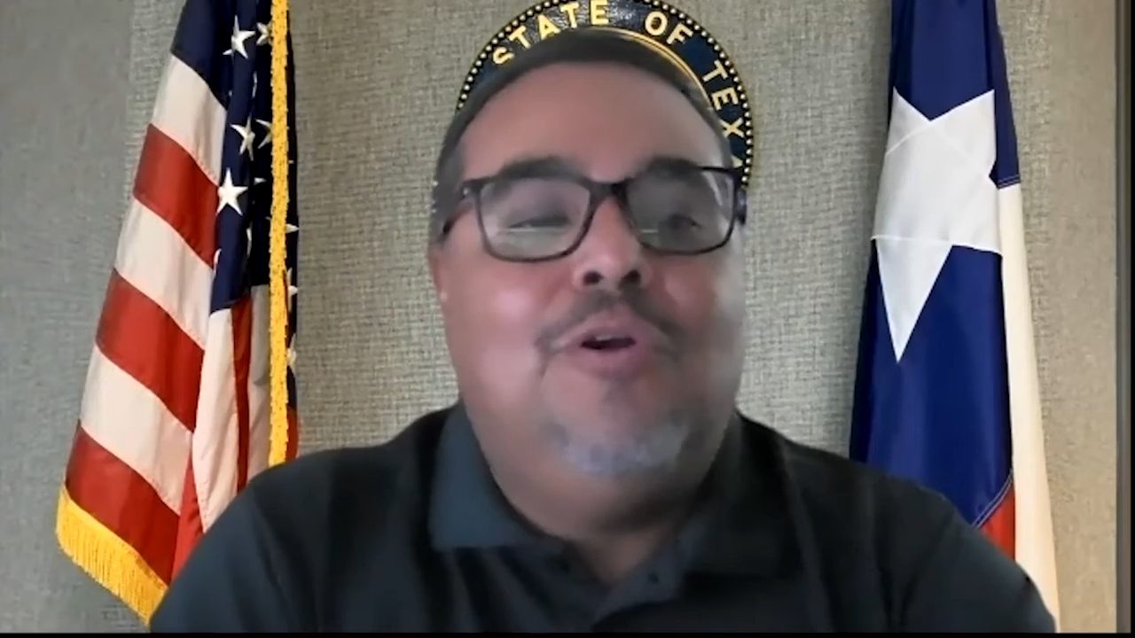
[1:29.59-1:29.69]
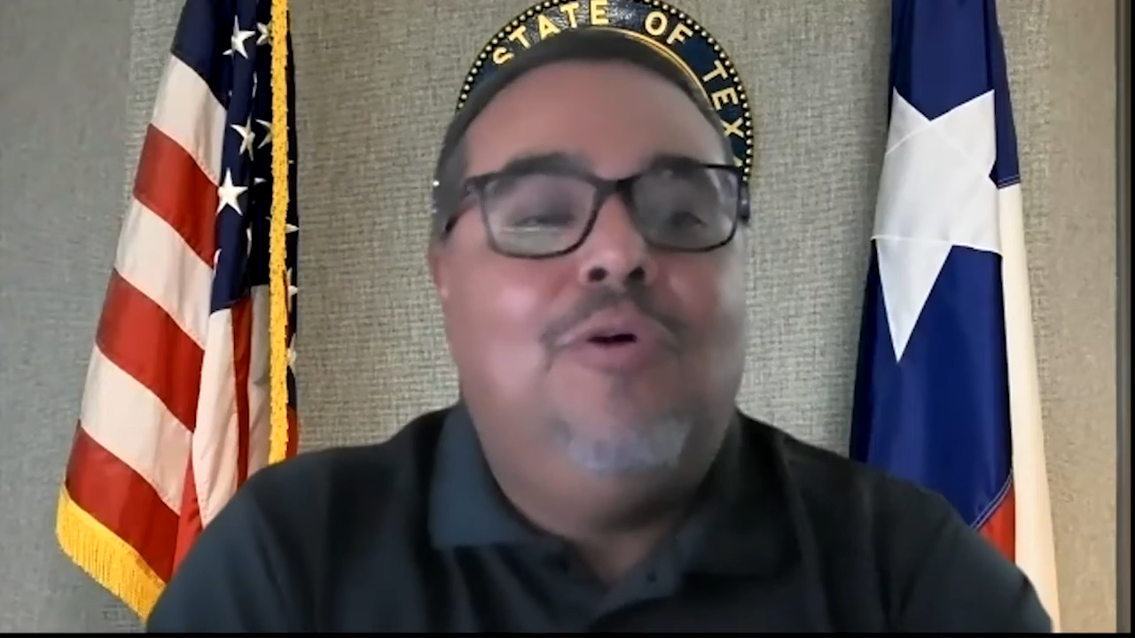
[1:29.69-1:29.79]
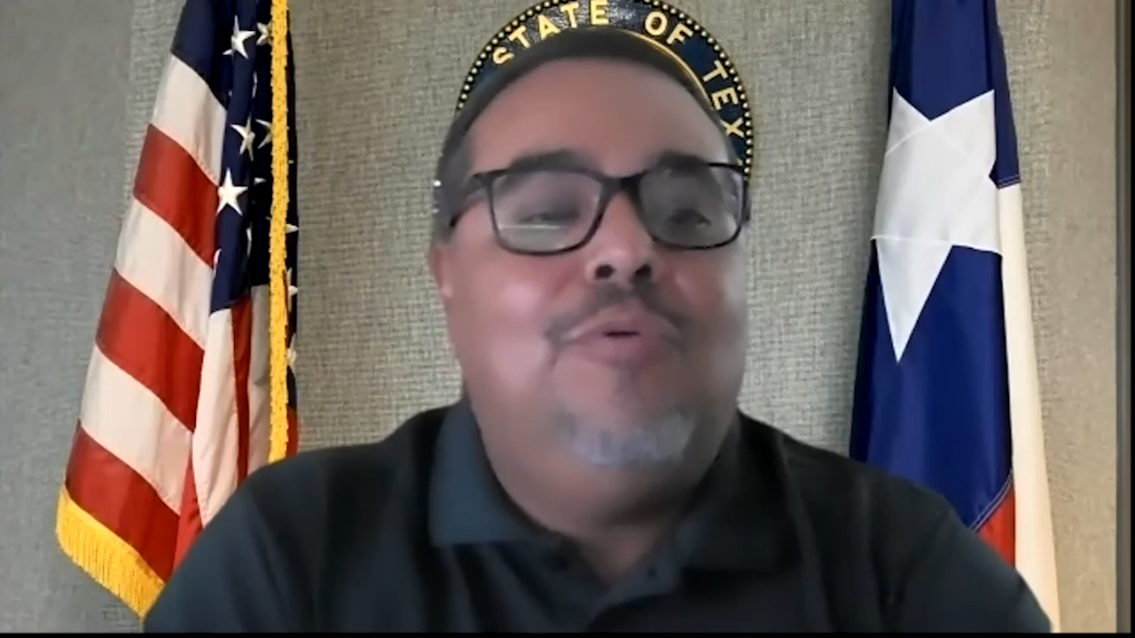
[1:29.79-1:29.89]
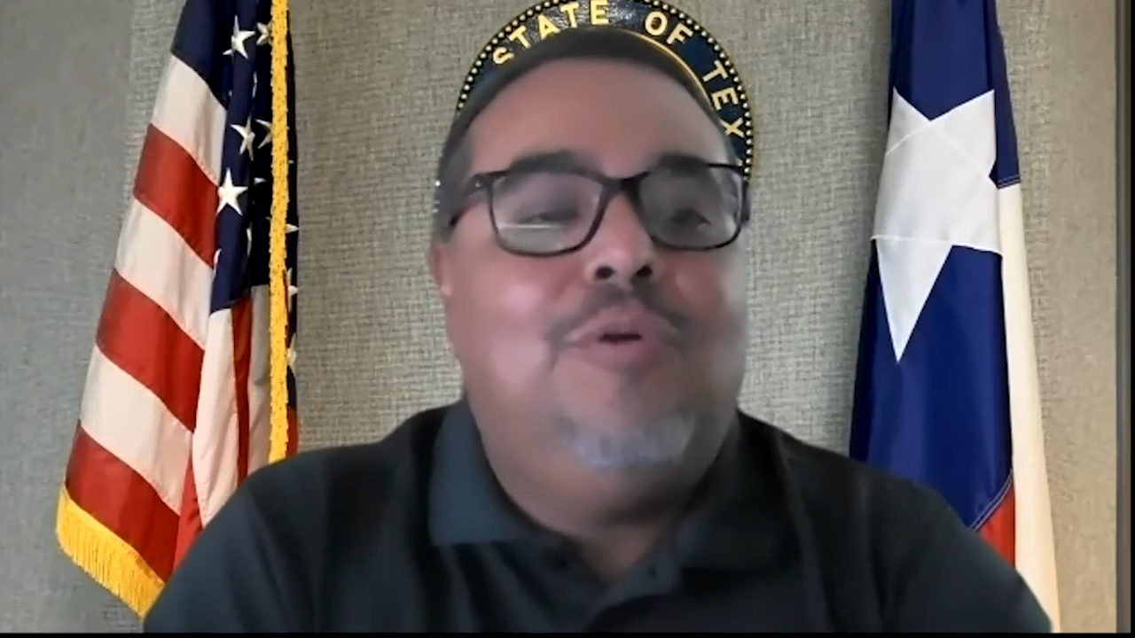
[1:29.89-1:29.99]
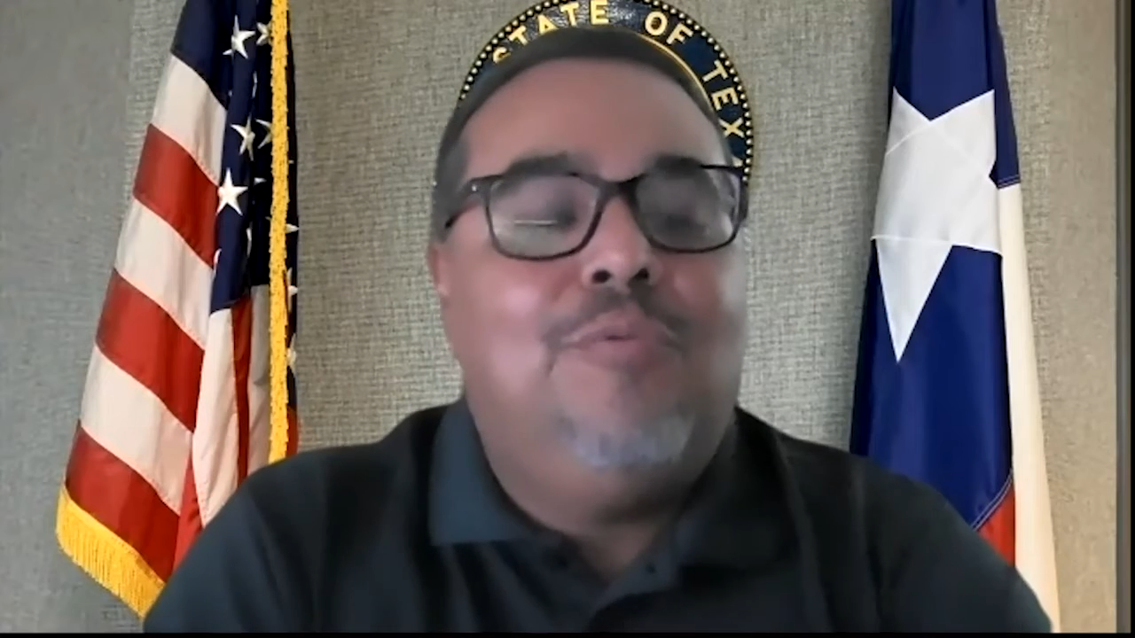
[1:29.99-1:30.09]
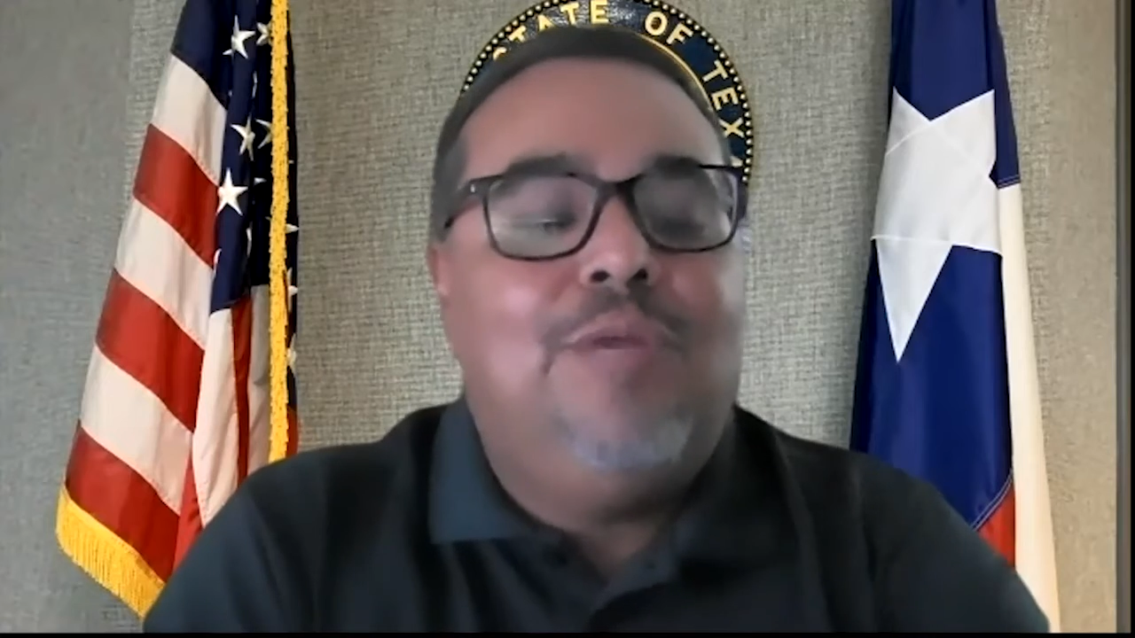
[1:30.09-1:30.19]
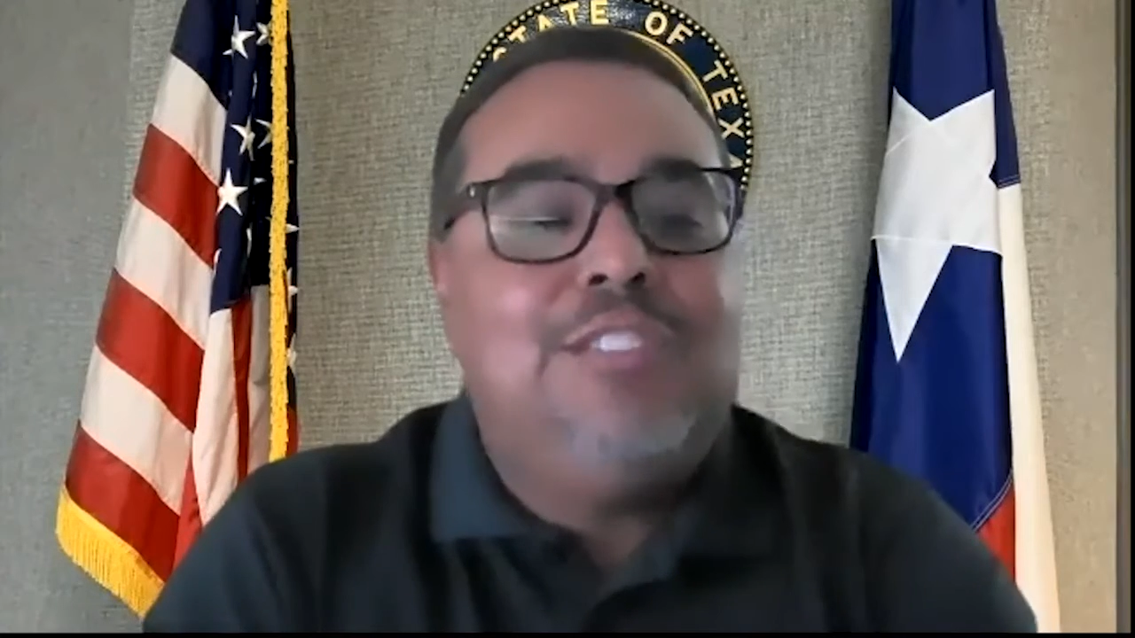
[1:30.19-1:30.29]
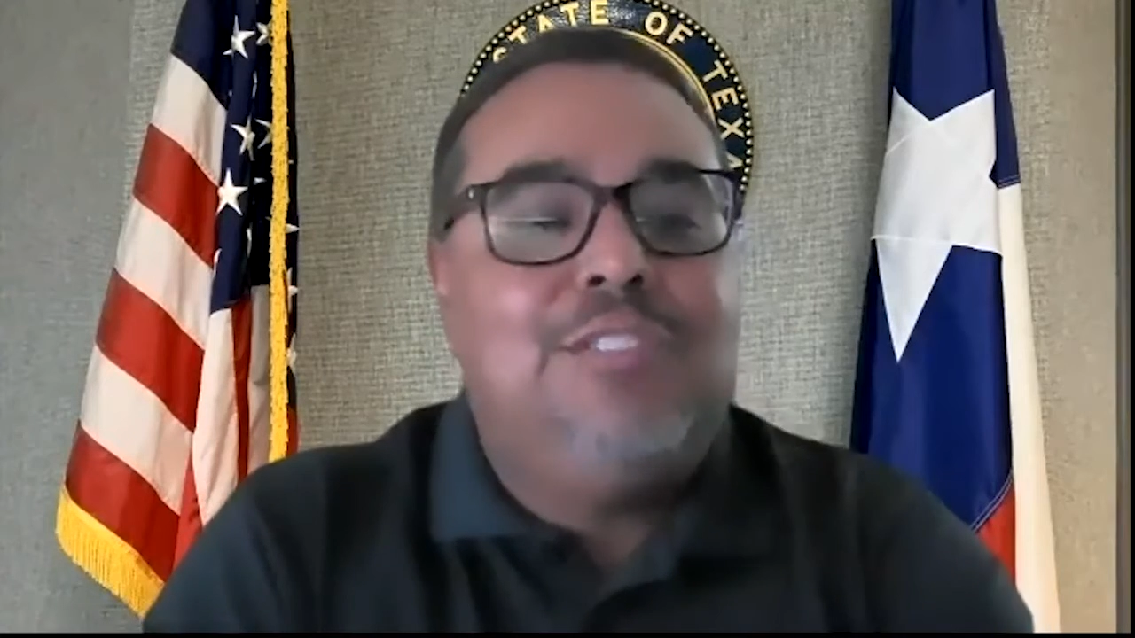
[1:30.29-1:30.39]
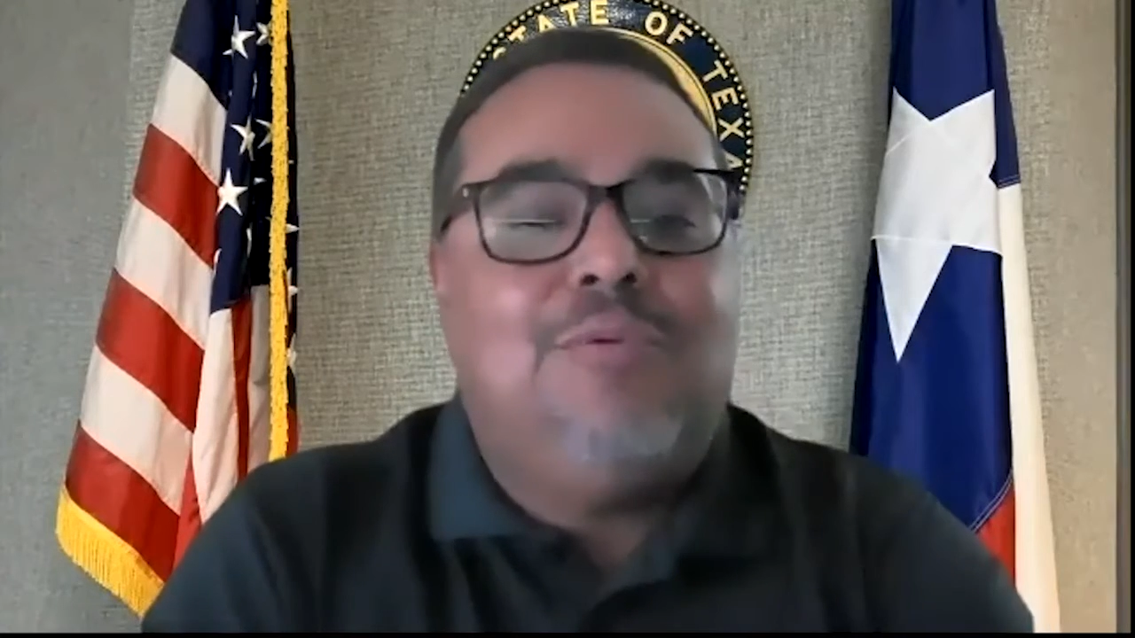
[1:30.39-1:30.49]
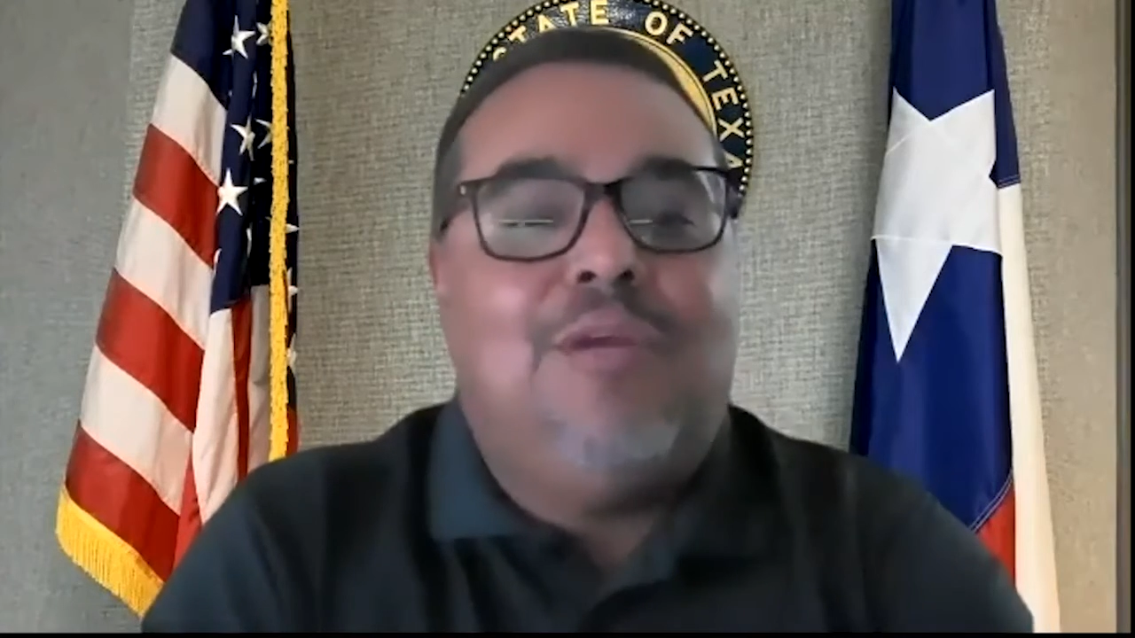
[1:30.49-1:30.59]
or go to a
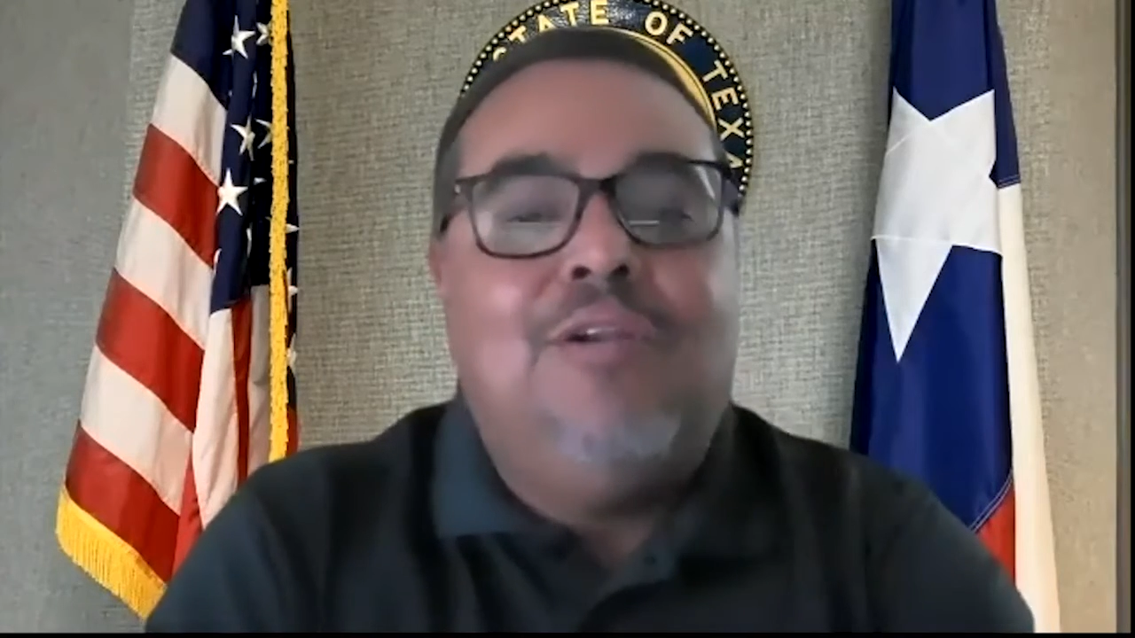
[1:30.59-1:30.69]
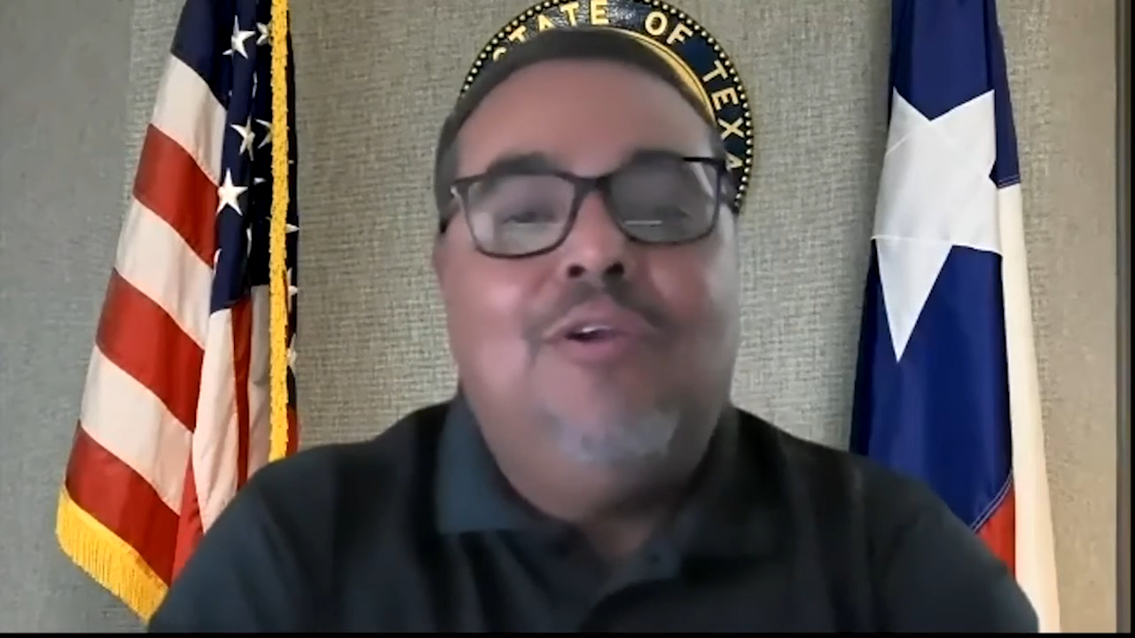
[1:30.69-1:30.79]
restaurant,